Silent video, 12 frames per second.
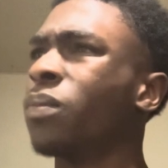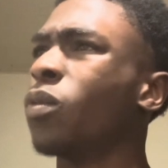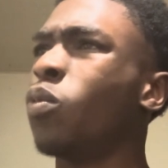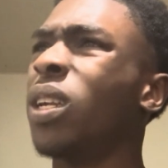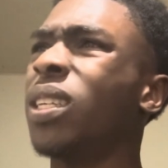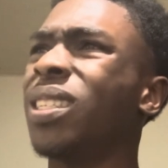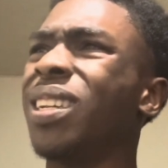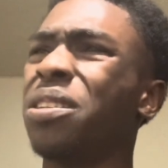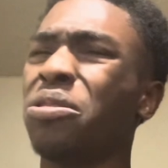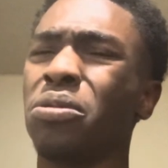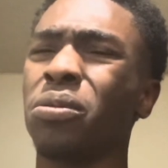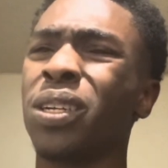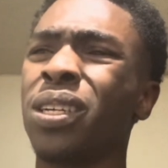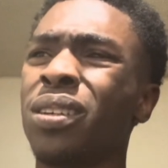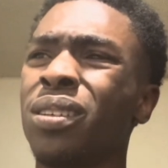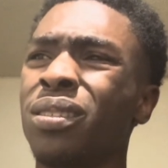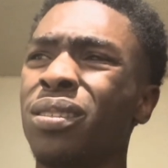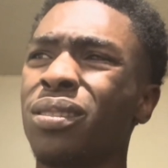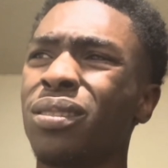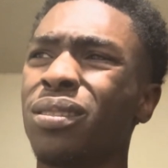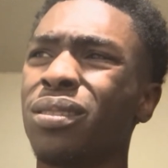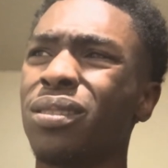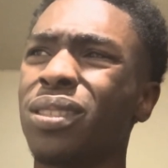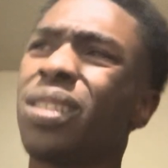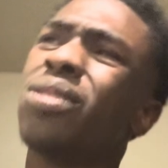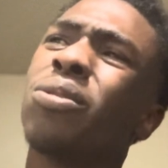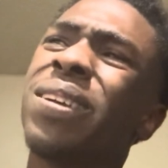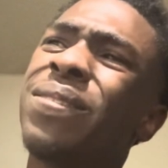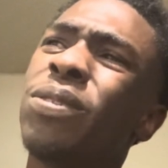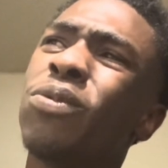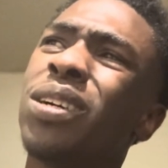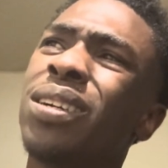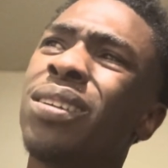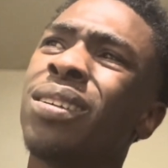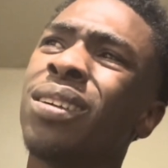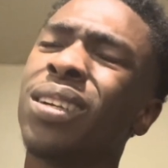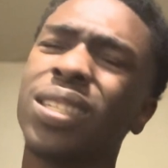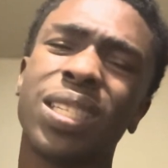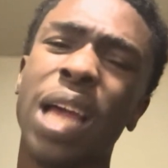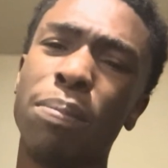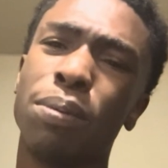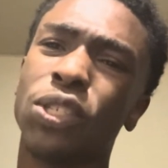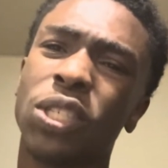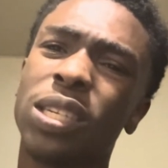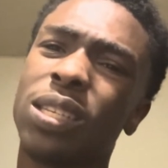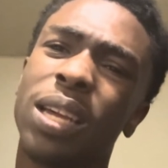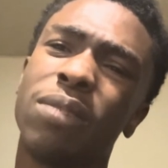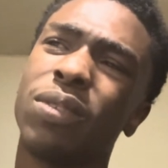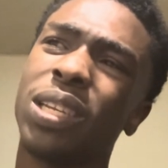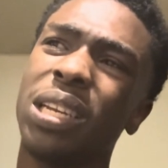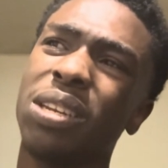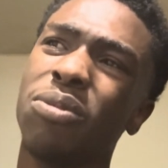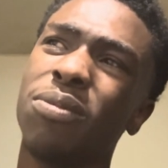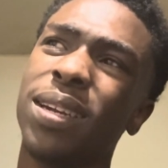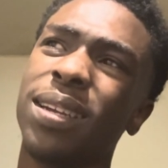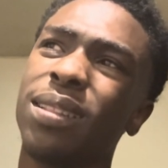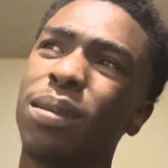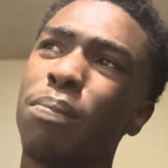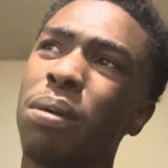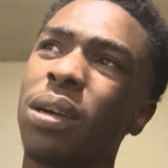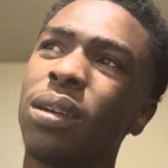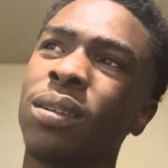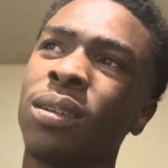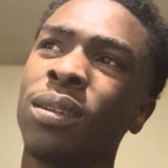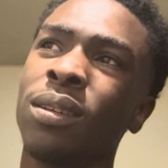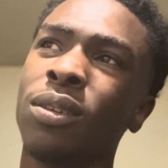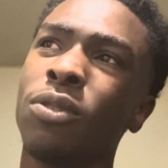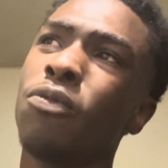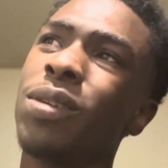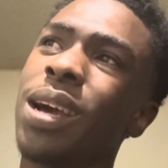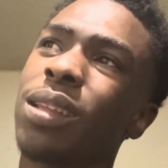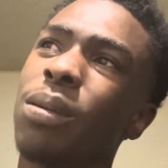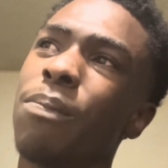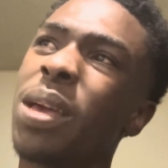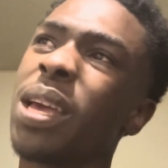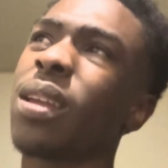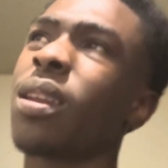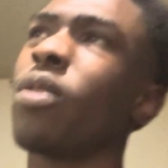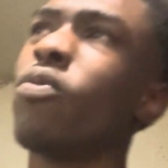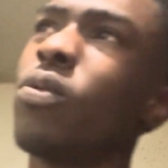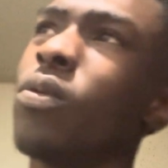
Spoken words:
What is it? A 3? Is it 3v1? Sniper still ain't really doing nothing. But we got the man in the...